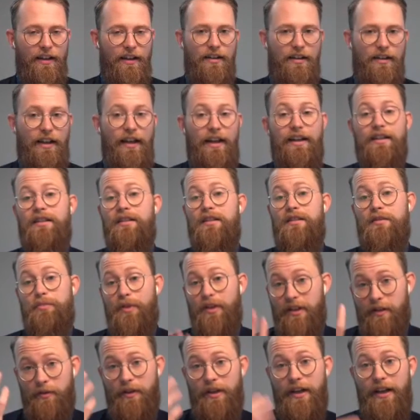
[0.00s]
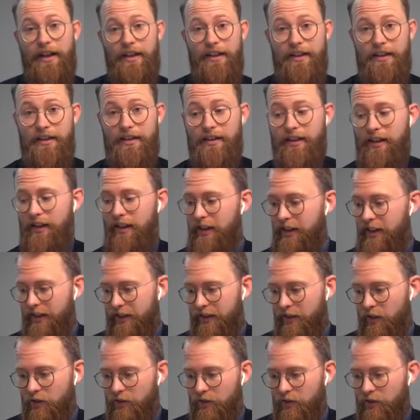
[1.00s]
And by the way, I
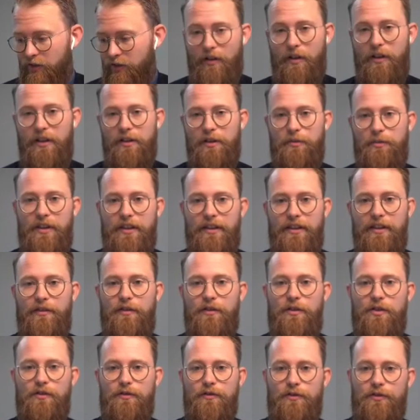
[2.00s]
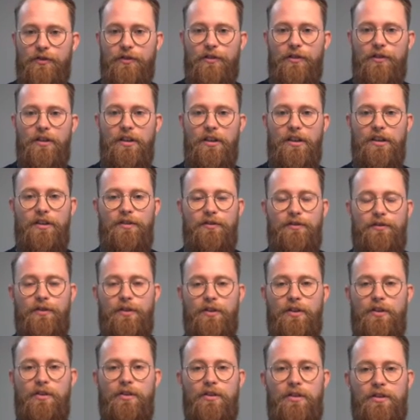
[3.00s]
know Corona has been difficult for
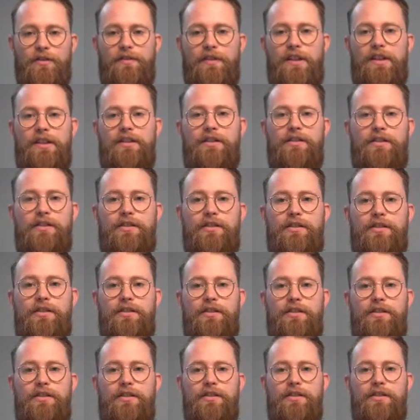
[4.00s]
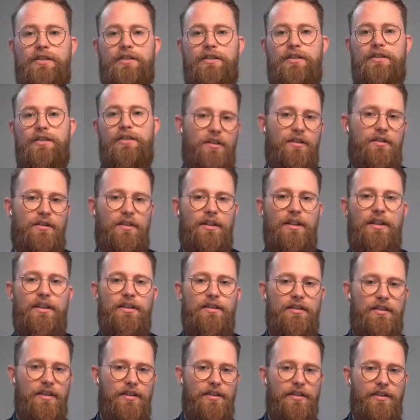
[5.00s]
all of us. So if you want a
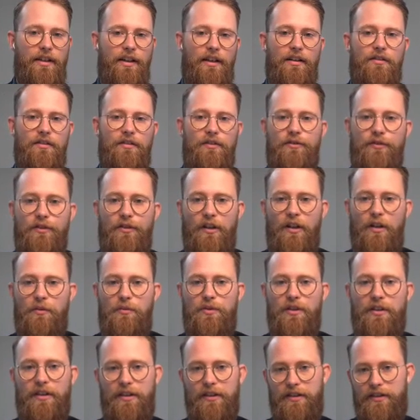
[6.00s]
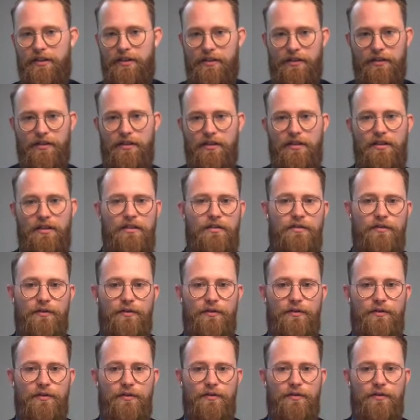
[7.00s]
discount for our products,
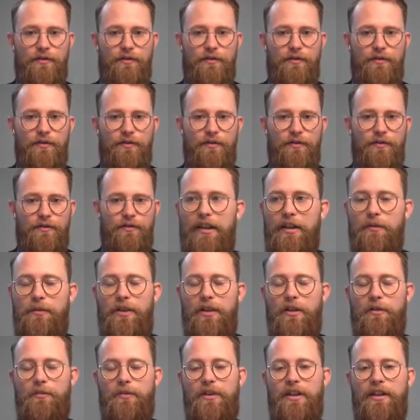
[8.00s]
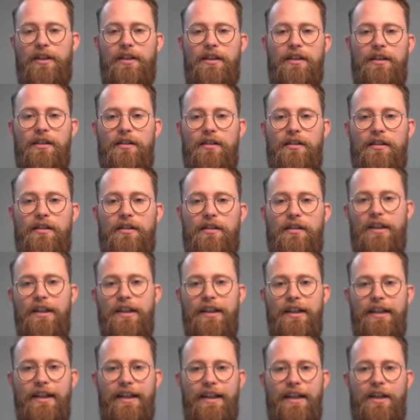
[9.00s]
feel free to email
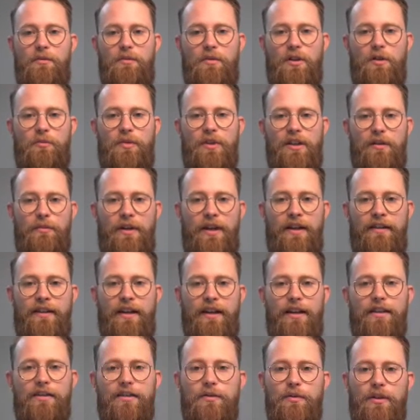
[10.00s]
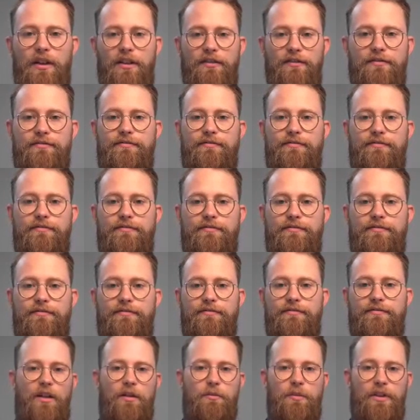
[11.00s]
me about that as well.
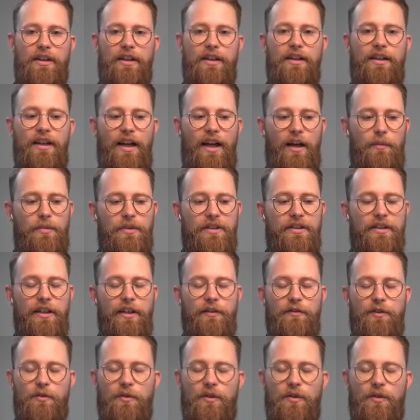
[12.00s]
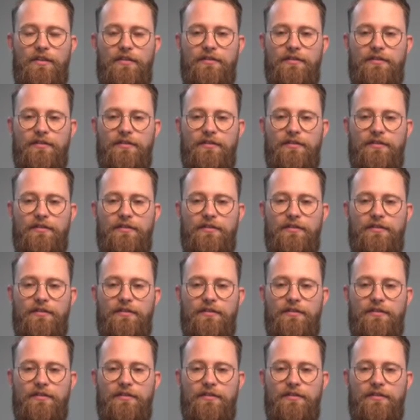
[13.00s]
I'll be happy to give you one.